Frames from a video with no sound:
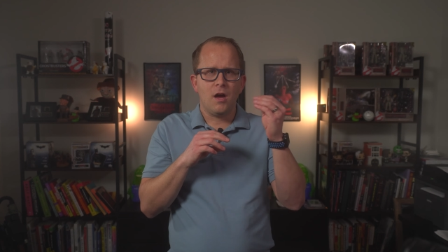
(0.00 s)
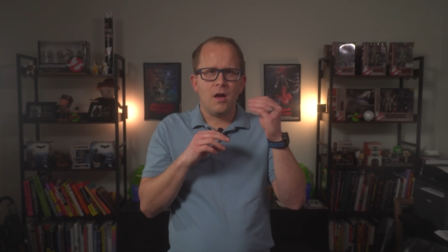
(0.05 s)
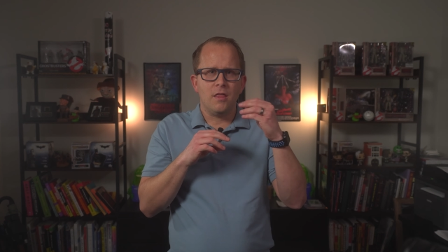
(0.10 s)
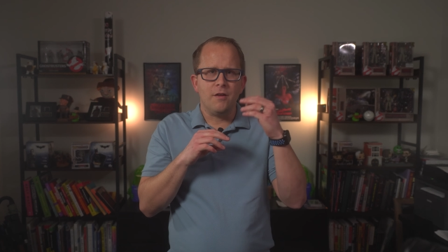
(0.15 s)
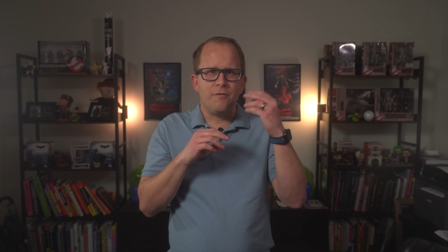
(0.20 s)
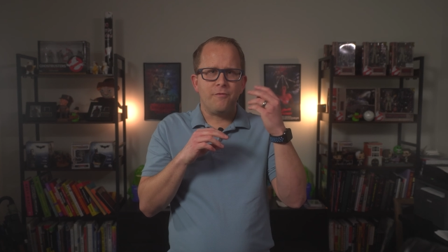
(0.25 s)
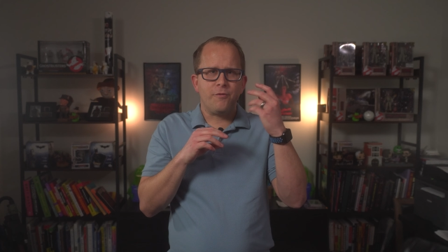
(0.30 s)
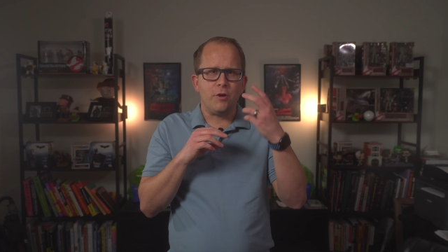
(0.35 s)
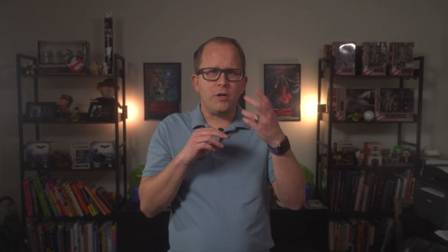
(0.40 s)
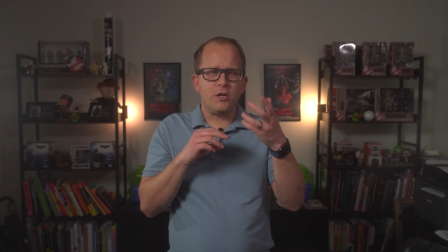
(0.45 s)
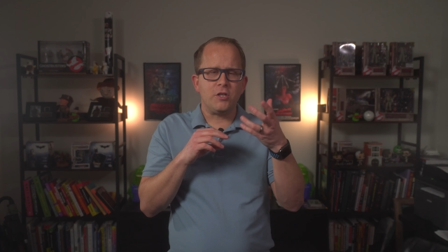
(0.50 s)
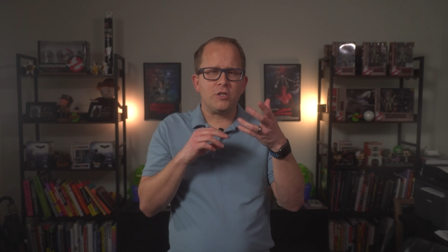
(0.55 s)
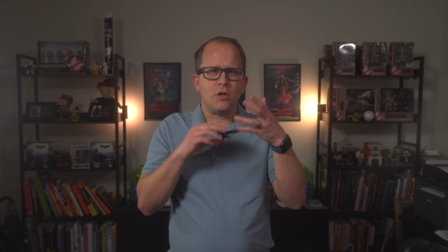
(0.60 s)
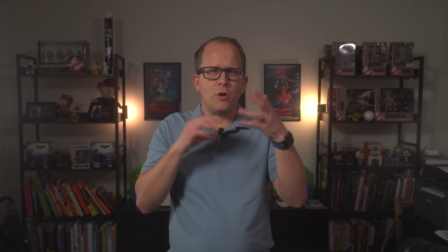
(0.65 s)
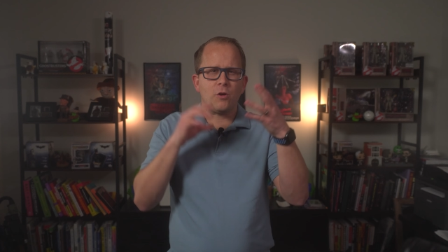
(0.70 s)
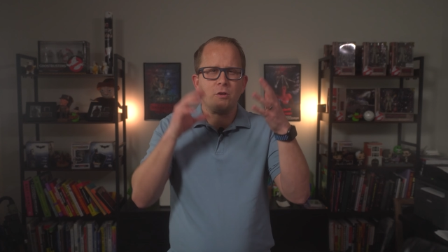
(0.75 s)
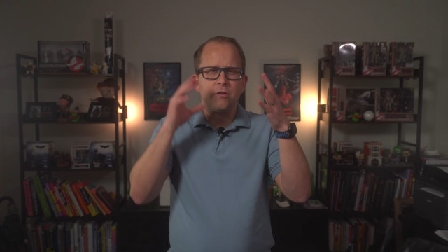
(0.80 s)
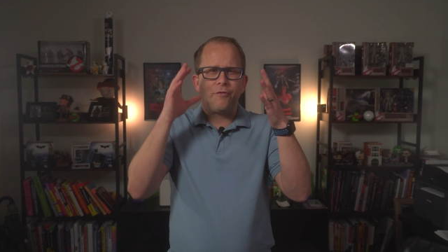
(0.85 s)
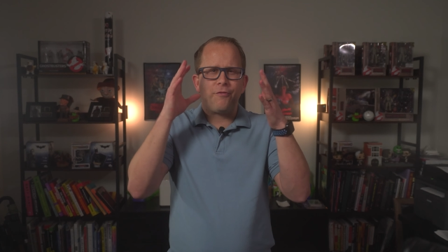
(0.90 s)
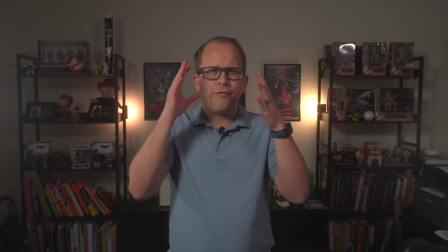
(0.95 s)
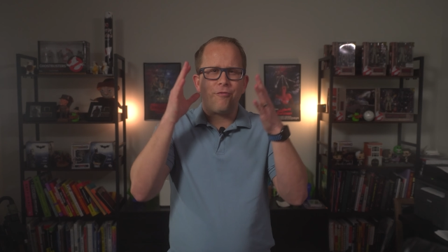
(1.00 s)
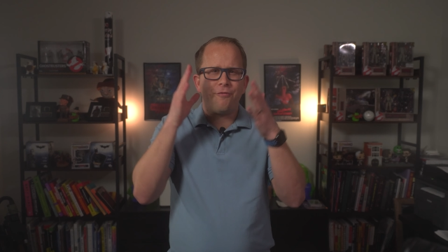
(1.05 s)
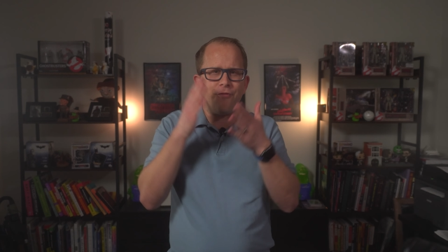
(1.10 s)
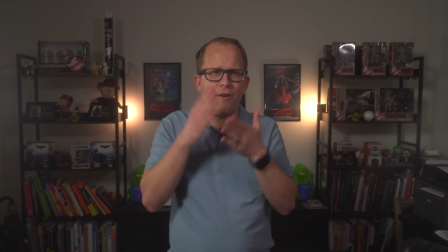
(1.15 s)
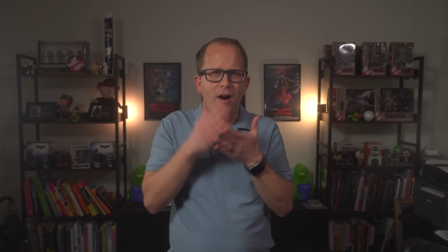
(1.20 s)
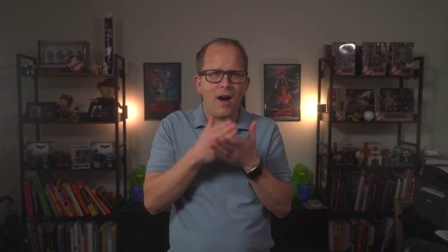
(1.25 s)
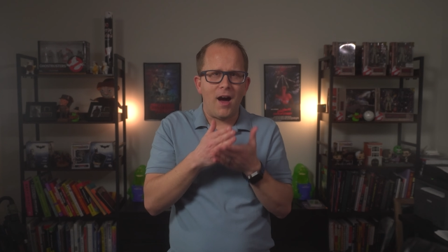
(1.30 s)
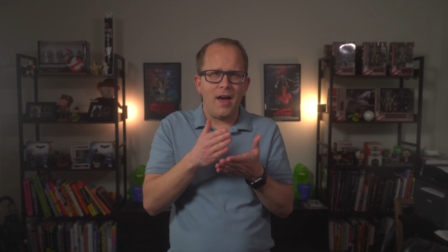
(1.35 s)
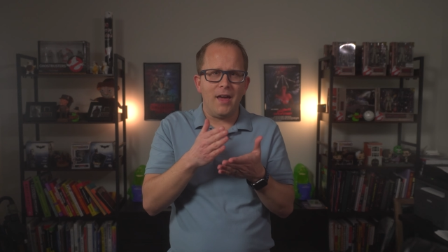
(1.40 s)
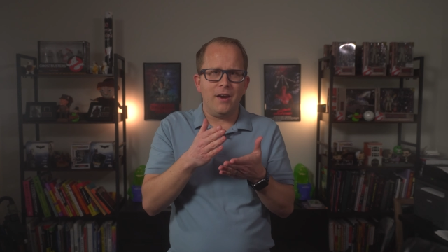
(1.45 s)
The footage looked
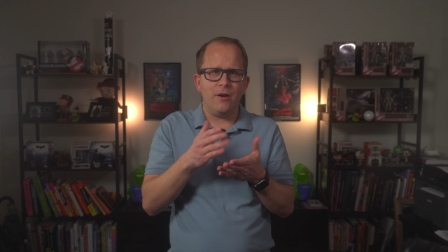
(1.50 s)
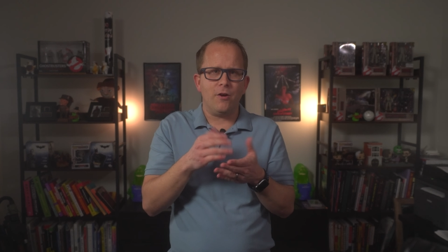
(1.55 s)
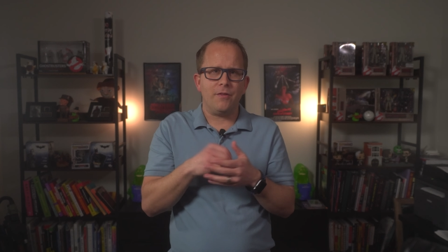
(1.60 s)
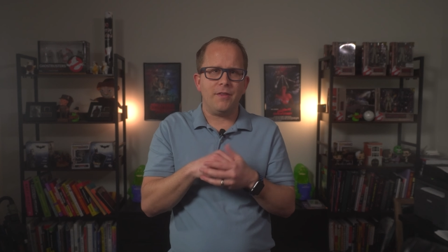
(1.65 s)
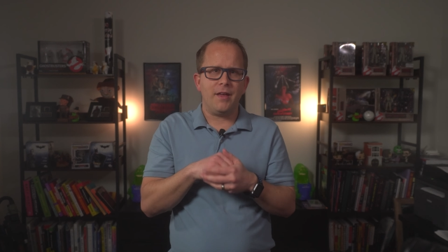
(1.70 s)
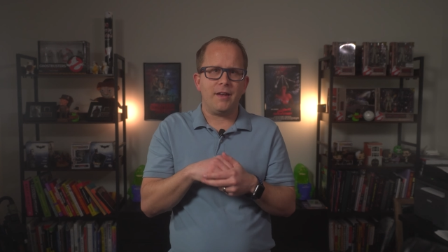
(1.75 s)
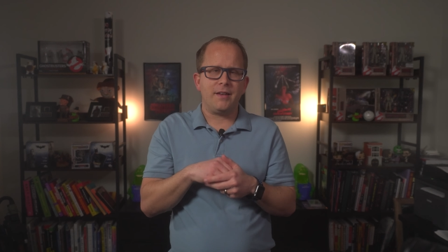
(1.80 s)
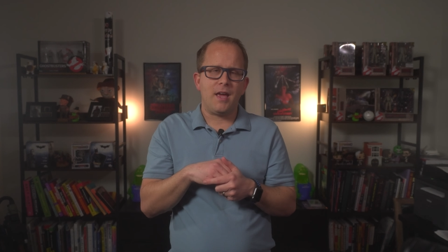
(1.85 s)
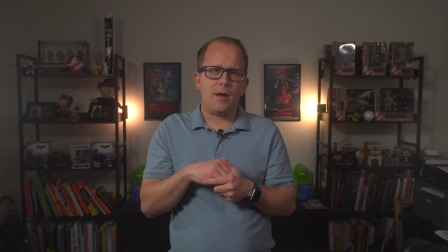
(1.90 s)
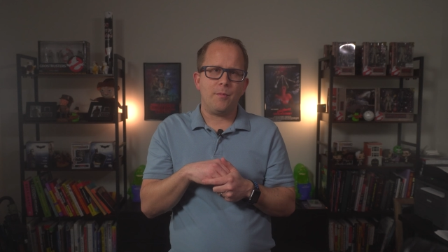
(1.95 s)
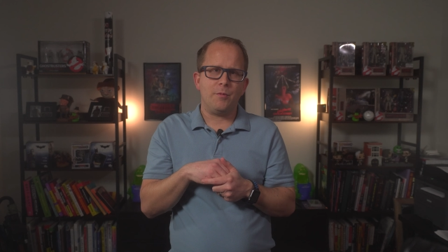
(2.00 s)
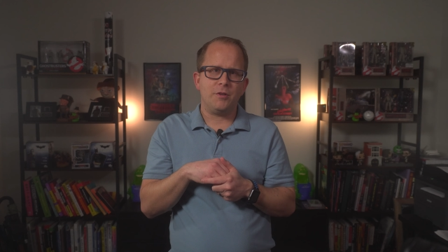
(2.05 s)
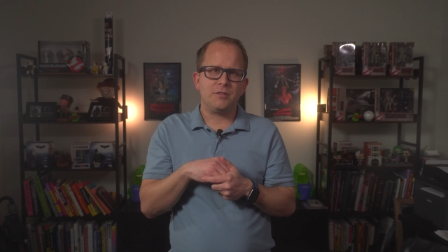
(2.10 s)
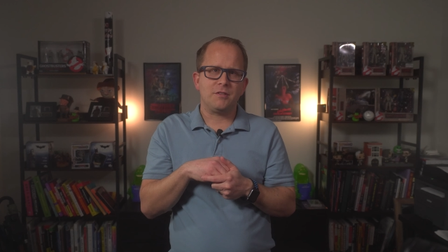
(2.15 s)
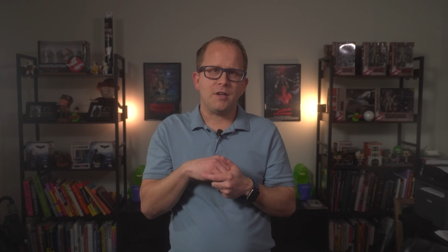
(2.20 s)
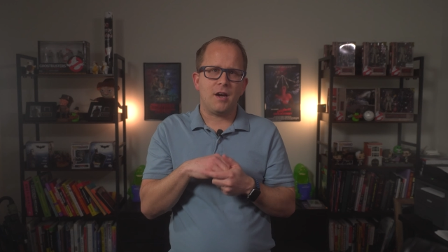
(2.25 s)
fine on that camera's